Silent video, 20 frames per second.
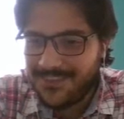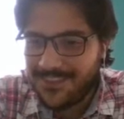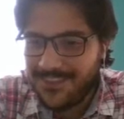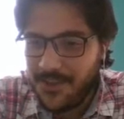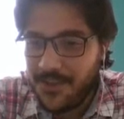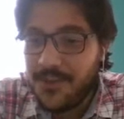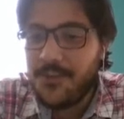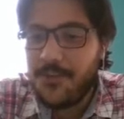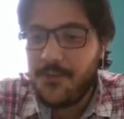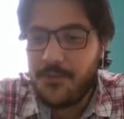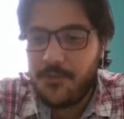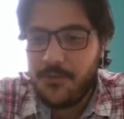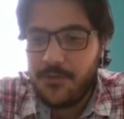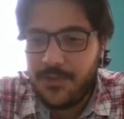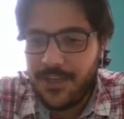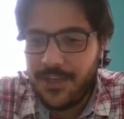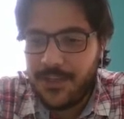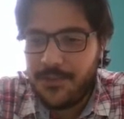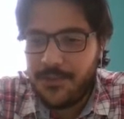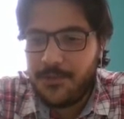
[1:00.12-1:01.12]
Jundiaí
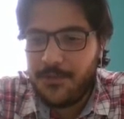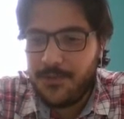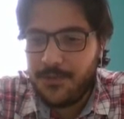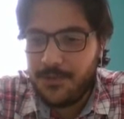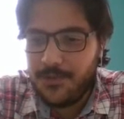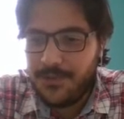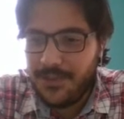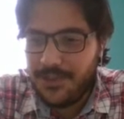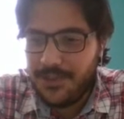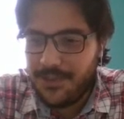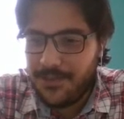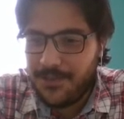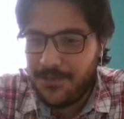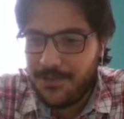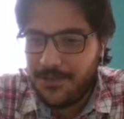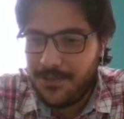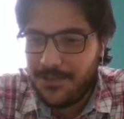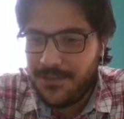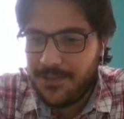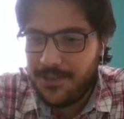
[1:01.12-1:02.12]
too, Santos,
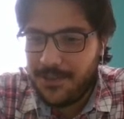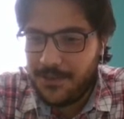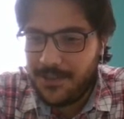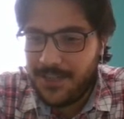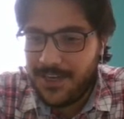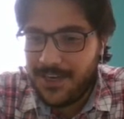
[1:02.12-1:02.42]
Santo André.